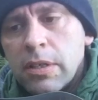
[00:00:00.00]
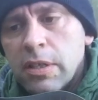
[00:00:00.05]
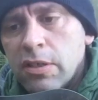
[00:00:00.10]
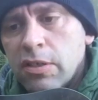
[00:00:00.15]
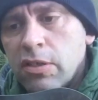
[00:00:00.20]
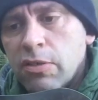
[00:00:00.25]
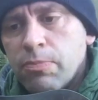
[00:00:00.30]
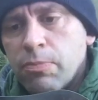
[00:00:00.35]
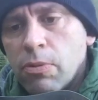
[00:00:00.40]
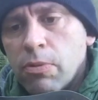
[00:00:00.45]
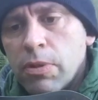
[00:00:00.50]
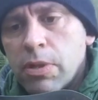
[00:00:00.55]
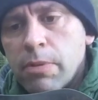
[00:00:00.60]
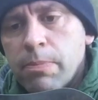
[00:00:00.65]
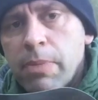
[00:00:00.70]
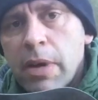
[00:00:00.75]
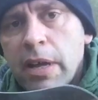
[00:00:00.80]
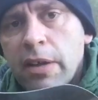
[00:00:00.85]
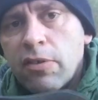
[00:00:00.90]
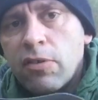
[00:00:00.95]
This is probably the
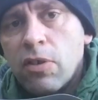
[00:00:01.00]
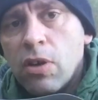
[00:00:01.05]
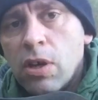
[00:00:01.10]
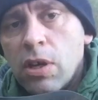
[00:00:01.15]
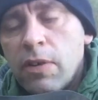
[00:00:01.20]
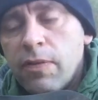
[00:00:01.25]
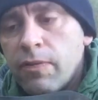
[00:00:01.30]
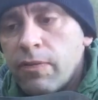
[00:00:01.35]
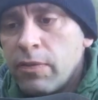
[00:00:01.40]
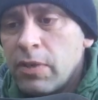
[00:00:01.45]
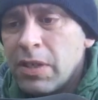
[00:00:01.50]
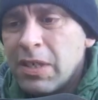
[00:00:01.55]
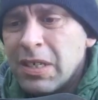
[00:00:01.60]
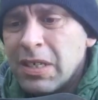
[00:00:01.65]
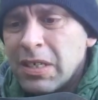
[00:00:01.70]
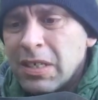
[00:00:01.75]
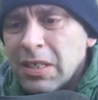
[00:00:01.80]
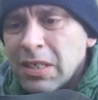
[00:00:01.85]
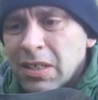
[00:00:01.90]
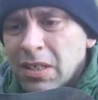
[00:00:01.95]
best knife
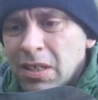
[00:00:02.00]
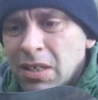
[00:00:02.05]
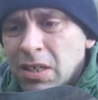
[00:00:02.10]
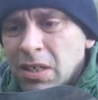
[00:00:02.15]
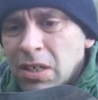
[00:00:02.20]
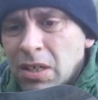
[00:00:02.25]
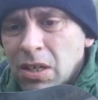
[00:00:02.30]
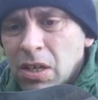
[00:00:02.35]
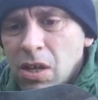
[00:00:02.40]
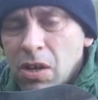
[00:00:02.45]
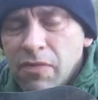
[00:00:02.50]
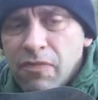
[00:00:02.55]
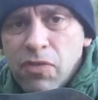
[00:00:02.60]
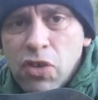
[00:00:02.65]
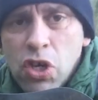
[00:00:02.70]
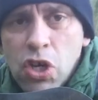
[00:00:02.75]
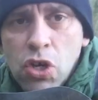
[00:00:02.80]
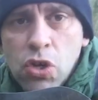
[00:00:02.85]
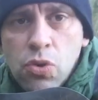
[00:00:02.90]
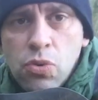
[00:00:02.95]
I've
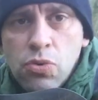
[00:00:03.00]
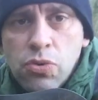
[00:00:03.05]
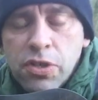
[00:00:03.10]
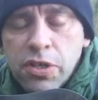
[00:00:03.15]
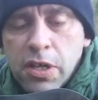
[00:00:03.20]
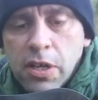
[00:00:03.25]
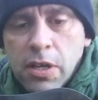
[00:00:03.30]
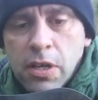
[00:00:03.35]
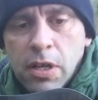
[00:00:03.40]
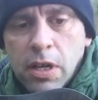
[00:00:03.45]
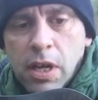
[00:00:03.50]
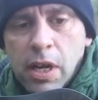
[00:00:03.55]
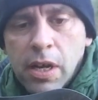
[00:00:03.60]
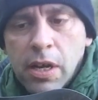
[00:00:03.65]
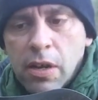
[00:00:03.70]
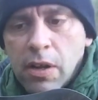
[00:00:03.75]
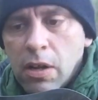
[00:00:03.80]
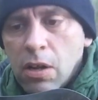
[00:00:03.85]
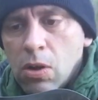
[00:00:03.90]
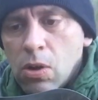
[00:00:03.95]
used
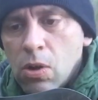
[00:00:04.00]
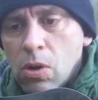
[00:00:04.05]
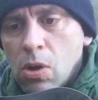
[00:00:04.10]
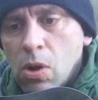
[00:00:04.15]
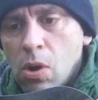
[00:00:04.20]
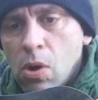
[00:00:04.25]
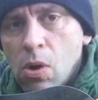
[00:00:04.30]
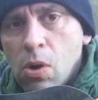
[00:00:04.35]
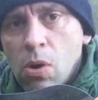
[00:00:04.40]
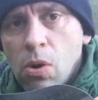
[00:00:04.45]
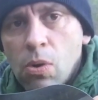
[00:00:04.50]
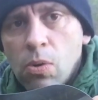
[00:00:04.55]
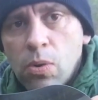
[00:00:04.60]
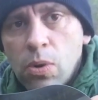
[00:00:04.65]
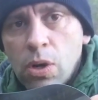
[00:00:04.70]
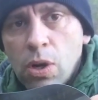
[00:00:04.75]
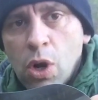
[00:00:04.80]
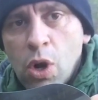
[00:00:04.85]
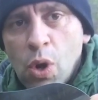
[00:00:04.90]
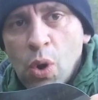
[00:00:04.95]
in a
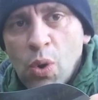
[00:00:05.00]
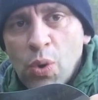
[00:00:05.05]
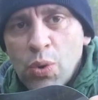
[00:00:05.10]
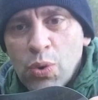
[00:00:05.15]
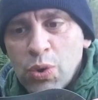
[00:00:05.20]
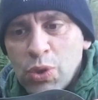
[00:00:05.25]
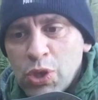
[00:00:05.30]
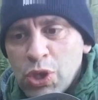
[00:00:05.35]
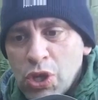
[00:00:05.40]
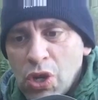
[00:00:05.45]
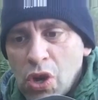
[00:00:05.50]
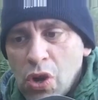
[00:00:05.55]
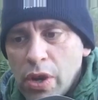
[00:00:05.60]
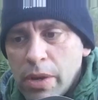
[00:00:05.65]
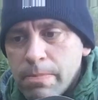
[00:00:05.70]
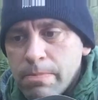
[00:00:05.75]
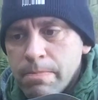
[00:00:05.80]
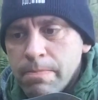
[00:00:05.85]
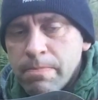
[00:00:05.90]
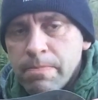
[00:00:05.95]
long
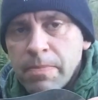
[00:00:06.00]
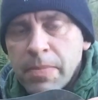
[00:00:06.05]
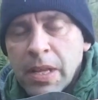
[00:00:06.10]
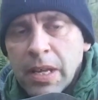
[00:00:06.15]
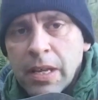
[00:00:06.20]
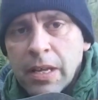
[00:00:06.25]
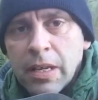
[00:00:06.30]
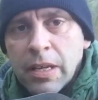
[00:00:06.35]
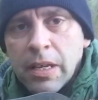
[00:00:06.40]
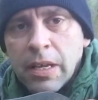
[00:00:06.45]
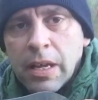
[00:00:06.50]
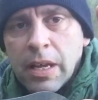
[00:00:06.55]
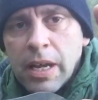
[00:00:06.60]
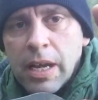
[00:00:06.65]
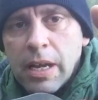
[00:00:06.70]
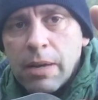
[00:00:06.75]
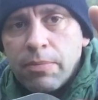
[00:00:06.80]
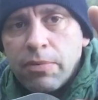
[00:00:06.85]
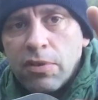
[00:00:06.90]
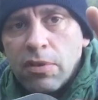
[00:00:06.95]
time.
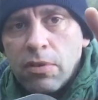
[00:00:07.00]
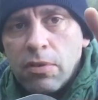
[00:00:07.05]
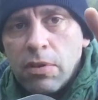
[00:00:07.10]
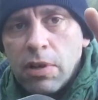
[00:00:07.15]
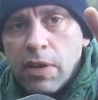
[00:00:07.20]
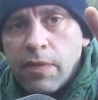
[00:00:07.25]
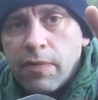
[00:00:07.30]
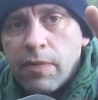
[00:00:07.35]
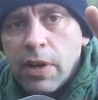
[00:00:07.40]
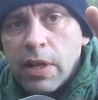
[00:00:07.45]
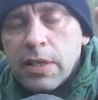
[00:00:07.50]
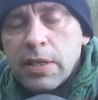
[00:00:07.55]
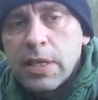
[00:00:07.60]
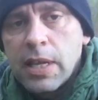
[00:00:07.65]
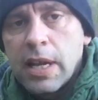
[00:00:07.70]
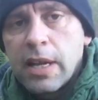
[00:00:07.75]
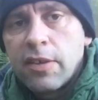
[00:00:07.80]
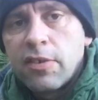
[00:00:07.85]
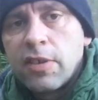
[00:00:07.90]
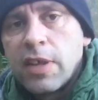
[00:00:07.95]
Absolutely
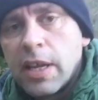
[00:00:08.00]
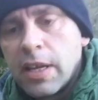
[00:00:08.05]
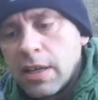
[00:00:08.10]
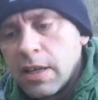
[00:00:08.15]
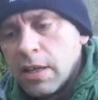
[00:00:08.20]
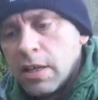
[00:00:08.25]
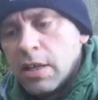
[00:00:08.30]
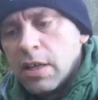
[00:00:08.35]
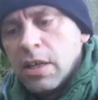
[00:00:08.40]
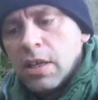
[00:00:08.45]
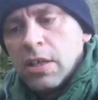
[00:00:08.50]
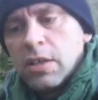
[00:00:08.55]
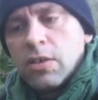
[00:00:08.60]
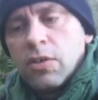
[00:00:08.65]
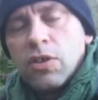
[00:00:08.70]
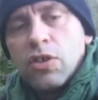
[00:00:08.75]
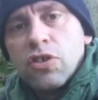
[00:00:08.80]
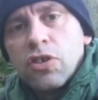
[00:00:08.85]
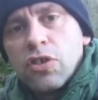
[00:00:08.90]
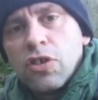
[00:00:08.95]
fantastic.
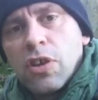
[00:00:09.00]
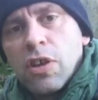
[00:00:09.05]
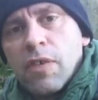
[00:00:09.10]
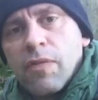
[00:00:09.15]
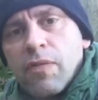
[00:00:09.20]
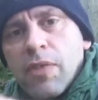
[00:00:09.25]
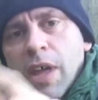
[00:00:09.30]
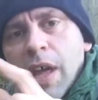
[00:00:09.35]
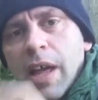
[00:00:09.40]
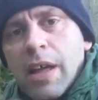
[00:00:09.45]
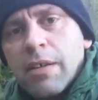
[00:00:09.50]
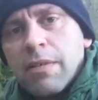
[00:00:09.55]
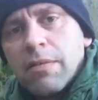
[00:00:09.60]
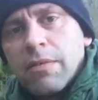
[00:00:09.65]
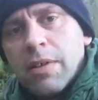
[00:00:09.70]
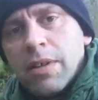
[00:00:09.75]
Don't you just love that?